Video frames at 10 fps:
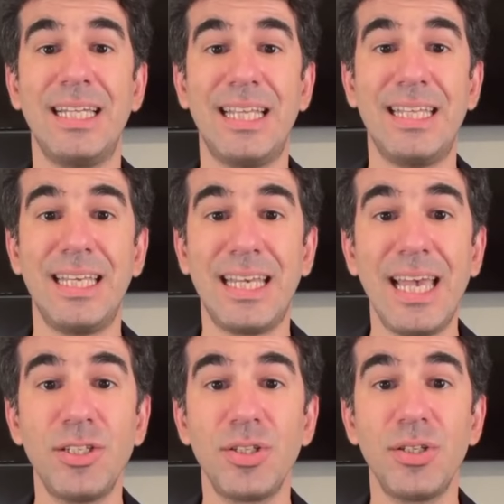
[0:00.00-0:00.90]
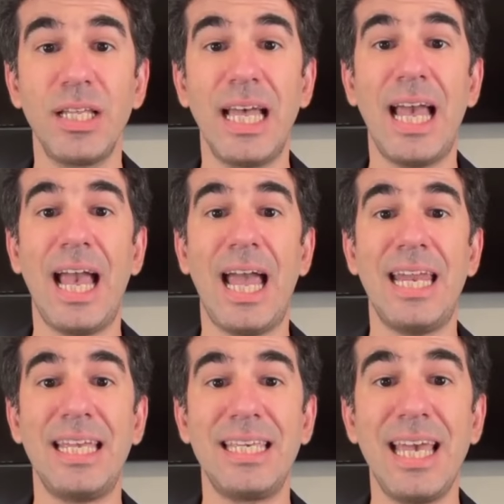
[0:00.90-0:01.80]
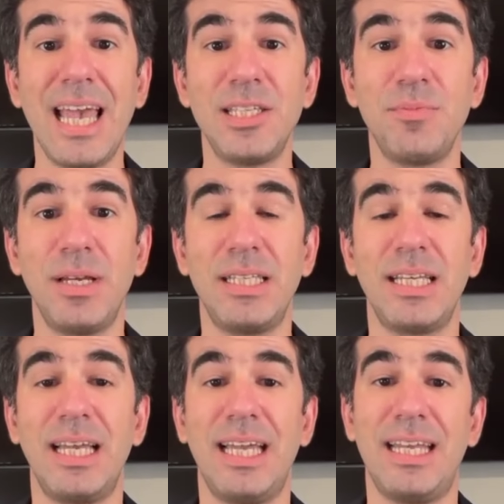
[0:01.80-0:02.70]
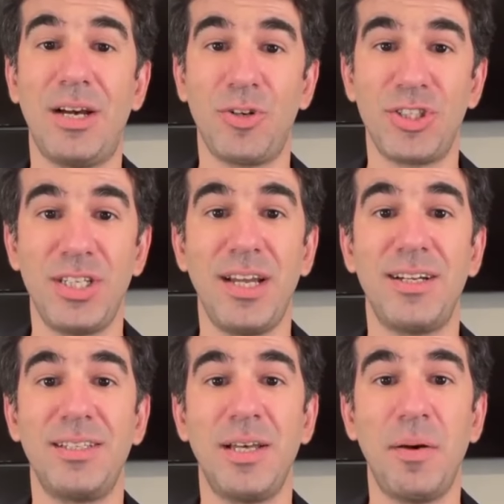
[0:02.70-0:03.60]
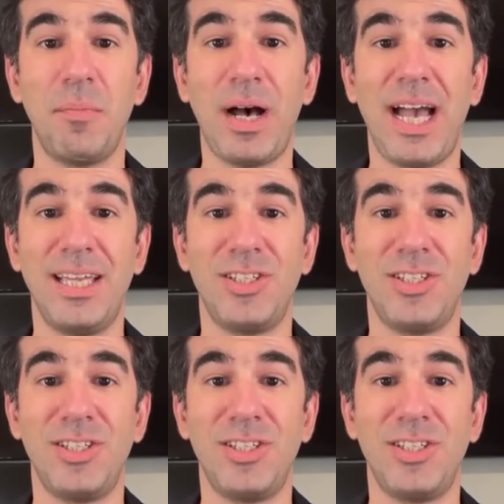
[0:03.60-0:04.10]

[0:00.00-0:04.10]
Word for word: dedication, and engagement in our shared PI